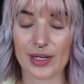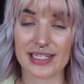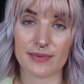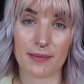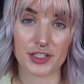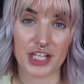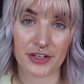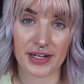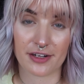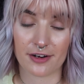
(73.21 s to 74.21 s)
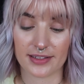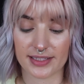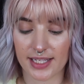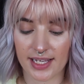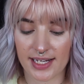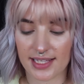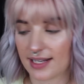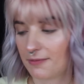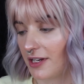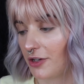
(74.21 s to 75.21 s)
a random number generator online, and
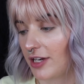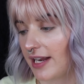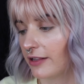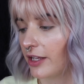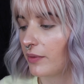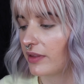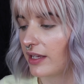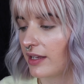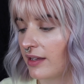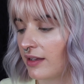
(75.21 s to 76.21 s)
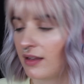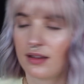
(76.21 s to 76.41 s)
then I'm going to create a look with it.